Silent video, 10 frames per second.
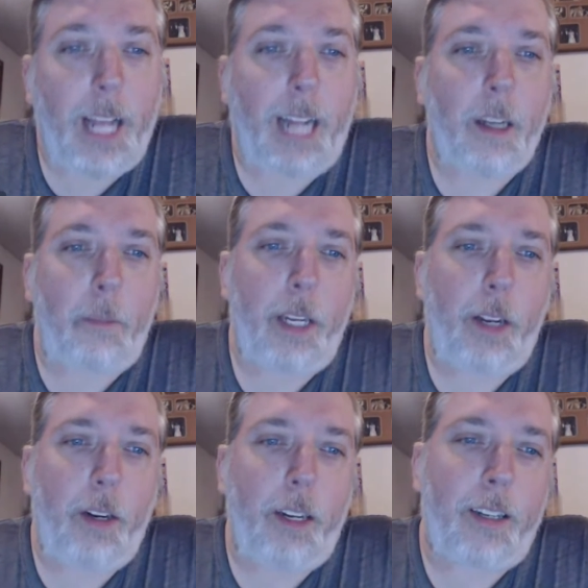That's up to
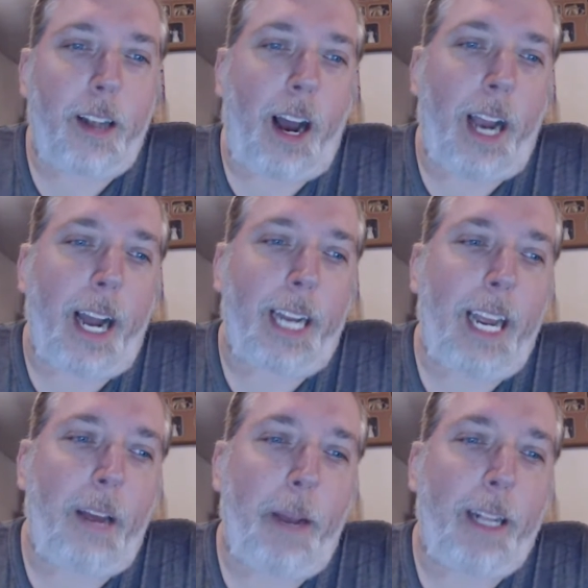you to decide. I
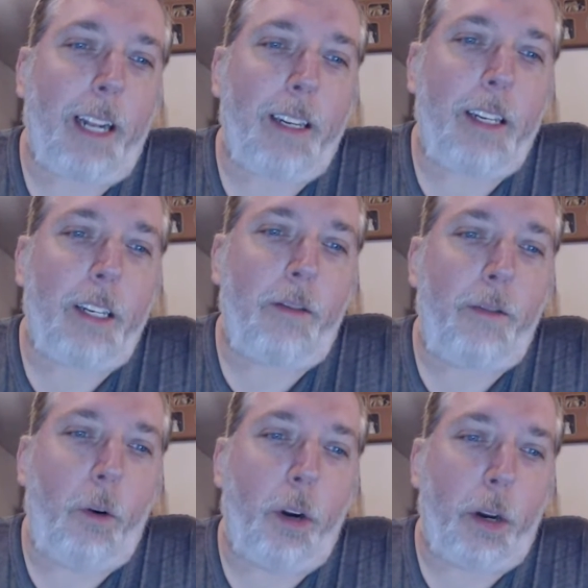can't make that decision
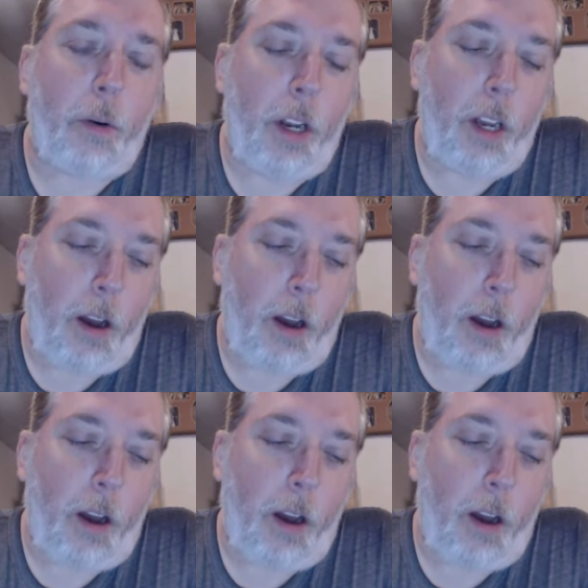for you.